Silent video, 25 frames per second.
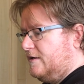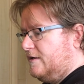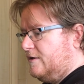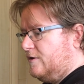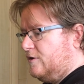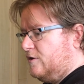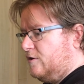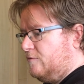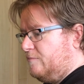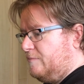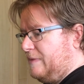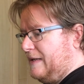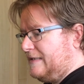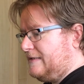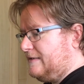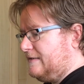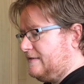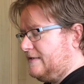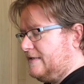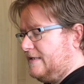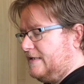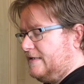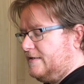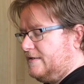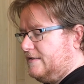or Battle
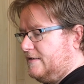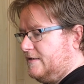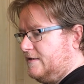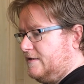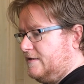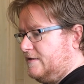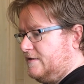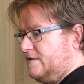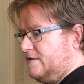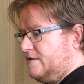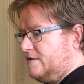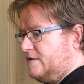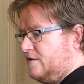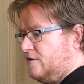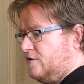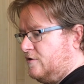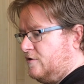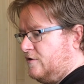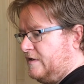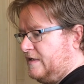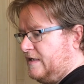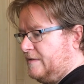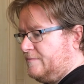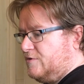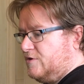Sisters,
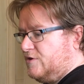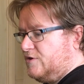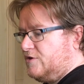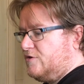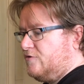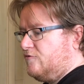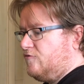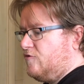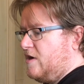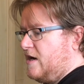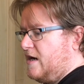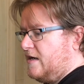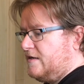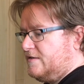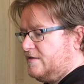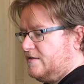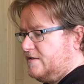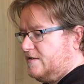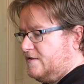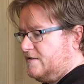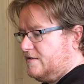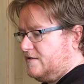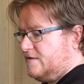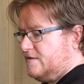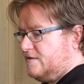or Adeptus
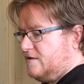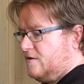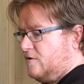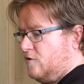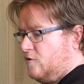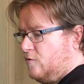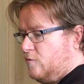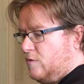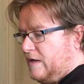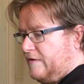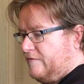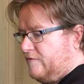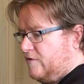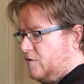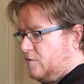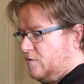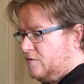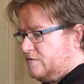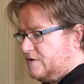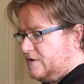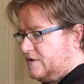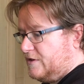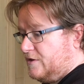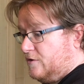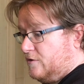Sororitas, or whatever you
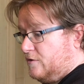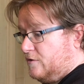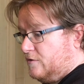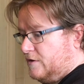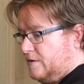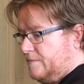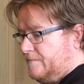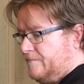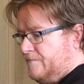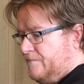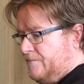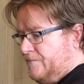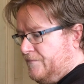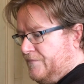want to call them.